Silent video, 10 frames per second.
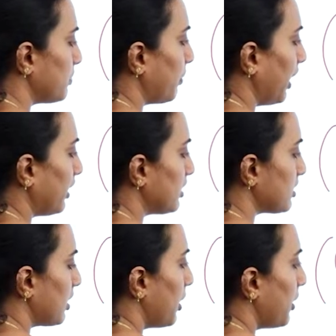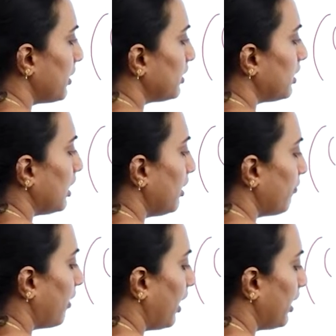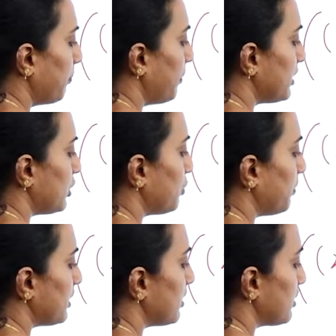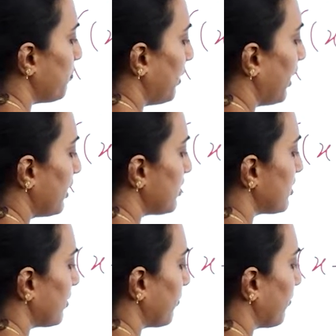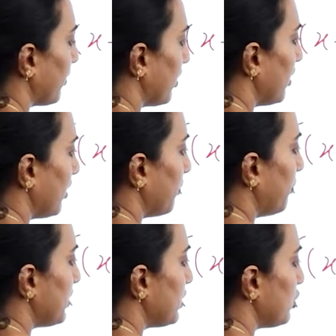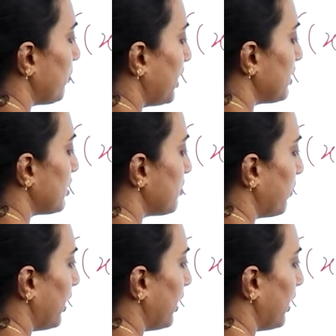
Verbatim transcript: is minus, three y, plus into plus is plus, plus into minus is